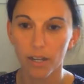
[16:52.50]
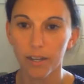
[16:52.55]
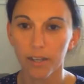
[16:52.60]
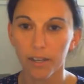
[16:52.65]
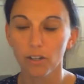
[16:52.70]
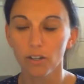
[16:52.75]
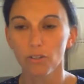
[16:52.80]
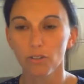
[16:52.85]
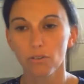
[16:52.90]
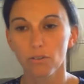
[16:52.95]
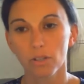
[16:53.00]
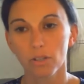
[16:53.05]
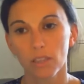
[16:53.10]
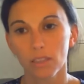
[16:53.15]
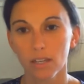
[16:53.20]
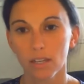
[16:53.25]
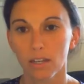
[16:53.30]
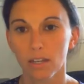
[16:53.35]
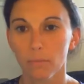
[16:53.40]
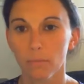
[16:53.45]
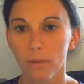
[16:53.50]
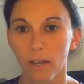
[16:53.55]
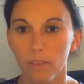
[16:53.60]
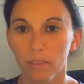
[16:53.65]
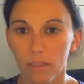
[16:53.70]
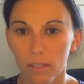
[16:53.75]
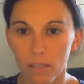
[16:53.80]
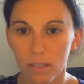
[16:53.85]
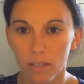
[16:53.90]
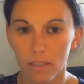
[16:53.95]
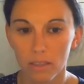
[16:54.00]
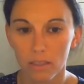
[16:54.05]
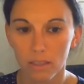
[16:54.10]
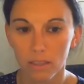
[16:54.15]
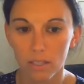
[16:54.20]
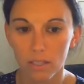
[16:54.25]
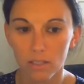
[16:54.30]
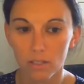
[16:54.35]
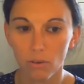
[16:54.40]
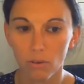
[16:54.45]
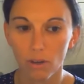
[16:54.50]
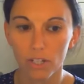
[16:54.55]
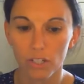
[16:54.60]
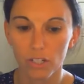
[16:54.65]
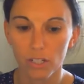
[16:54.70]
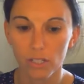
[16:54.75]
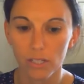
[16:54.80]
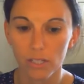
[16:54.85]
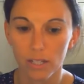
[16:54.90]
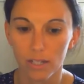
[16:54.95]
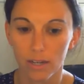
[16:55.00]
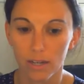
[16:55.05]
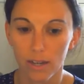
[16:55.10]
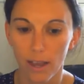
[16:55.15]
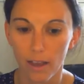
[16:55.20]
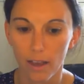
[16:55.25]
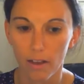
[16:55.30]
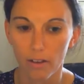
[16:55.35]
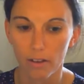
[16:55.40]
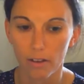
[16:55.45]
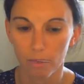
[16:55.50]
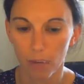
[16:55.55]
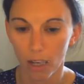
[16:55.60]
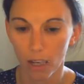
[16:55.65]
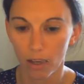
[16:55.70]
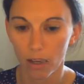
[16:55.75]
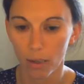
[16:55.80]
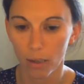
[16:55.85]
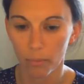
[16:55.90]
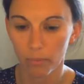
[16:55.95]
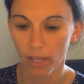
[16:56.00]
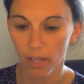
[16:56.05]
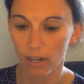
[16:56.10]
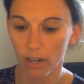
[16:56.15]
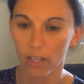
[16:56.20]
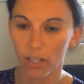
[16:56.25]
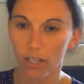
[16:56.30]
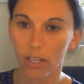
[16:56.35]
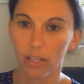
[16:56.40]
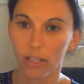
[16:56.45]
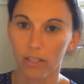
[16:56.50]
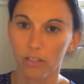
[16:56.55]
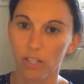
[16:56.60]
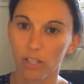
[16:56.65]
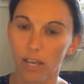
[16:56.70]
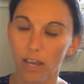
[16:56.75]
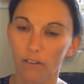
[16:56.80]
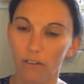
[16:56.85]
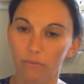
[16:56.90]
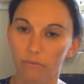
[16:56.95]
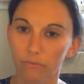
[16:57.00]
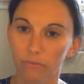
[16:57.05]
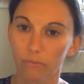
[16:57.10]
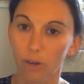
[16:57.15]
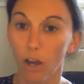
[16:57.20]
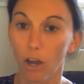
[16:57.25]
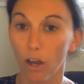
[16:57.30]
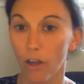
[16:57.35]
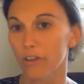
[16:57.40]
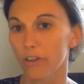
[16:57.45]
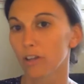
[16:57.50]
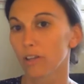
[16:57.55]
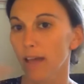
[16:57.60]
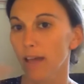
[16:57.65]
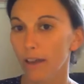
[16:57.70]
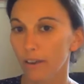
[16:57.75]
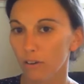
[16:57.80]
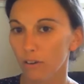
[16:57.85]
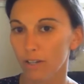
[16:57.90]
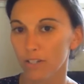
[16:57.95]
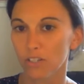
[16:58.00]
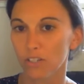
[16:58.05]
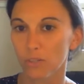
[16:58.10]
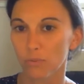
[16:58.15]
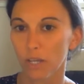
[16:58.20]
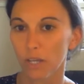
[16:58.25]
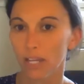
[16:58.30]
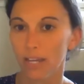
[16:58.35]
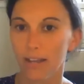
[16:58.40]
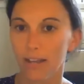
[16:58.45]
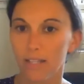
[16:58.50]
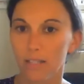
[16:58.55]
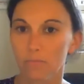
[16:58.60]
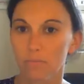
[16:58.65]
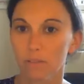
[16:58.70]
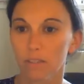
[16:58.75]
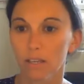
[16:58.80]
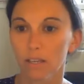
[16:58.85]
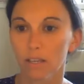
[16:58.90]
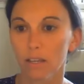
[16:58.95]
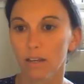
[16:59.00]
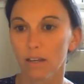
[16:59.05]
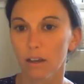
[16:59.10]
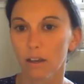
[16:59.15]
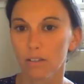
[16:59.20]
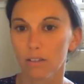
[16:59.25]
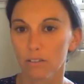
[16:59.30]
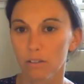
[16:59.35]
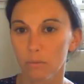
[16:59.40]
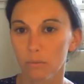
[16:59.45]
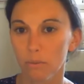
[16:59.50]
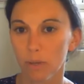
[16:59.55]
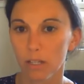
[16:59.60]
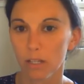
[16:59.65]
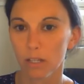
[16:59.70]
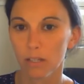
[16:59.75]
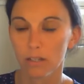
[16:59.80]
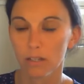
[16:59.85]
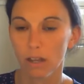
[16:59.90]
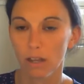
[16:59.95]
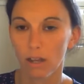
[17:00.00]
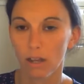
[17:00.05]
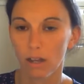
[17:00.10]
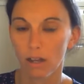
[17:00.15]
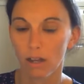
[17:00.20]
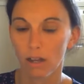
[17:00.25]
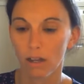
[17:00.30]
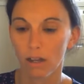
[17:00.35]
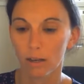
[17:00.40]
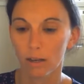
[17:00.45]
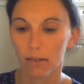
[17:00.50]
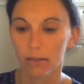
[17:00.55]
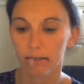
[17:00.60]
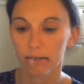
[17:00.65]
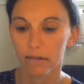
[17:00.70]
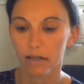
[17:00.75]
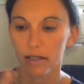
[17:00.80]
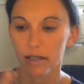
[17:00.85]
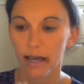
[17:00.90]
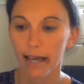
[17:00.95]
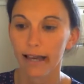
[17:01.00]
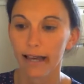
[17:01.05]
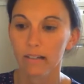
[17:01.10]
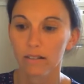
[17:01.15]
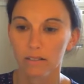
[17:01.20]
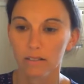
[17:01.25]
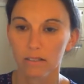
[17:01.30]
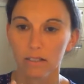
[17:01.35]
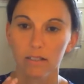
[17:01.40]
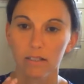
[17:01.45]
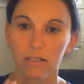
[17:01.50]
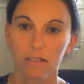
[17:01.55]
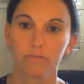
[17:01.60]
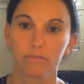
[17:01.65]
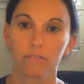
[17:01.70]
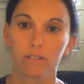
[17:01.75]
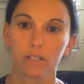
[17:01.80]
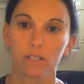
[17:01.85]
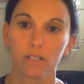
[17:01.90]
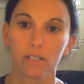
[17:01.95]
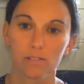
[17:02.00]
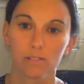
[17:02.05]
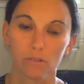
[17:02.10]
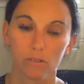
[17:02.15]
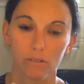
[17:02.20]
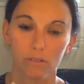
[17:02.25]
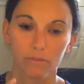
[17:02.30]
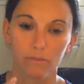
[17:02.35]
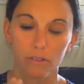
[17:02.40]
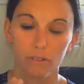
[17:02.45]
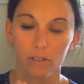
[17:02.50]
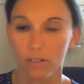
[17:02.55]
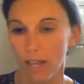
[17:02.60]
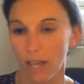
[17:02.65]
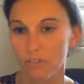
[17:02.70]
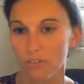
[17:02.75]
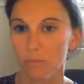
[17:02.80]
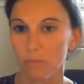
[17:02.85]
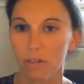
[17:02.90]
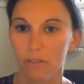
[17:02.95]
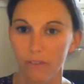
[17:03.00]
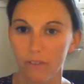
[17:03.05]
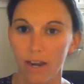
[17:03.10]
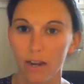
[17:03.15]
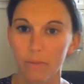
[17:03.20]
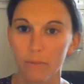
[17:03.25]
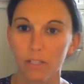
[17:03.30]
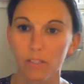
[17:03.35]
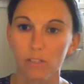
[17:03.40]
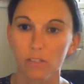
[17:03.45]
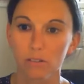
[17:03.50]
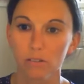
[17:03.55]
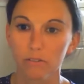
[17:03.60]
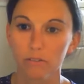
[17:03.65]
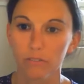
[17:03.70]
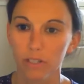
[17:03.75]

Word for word: you know you can think about the, these questions can have um, not only do they have uh, there are a lot of questions we can ask but they can also be um, scaled to different sort of classroom environments so if